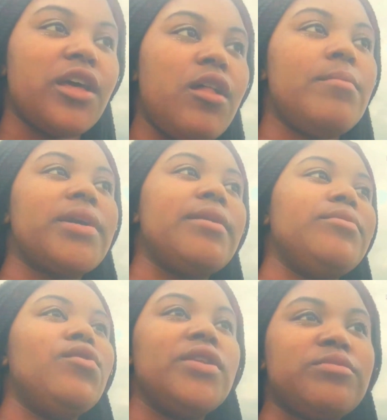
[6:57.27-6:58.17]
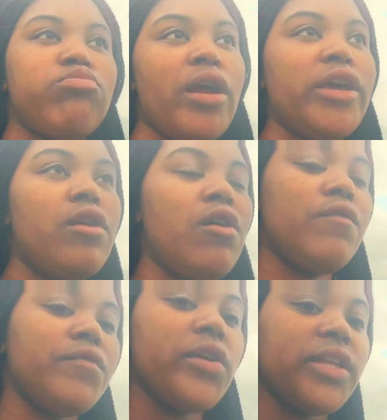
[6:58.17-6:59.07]
all I'm gonna keep doing is praying
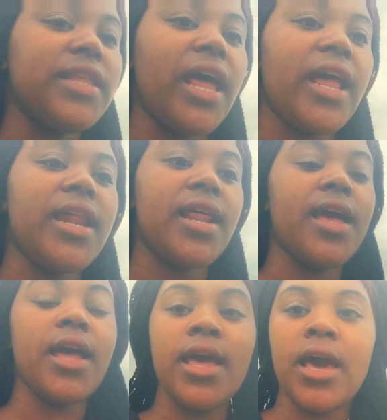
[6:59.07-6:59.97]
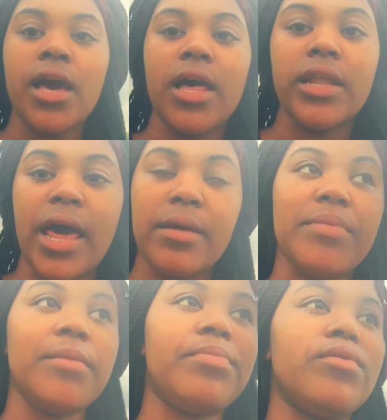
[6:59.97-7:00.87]
over it that a lot
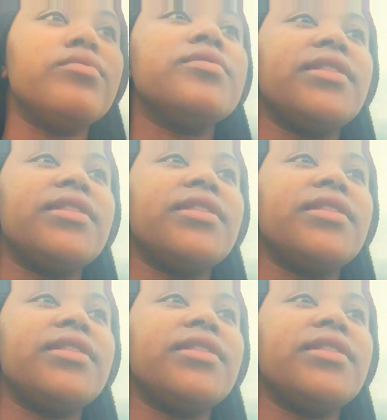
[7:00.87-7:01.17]
of people,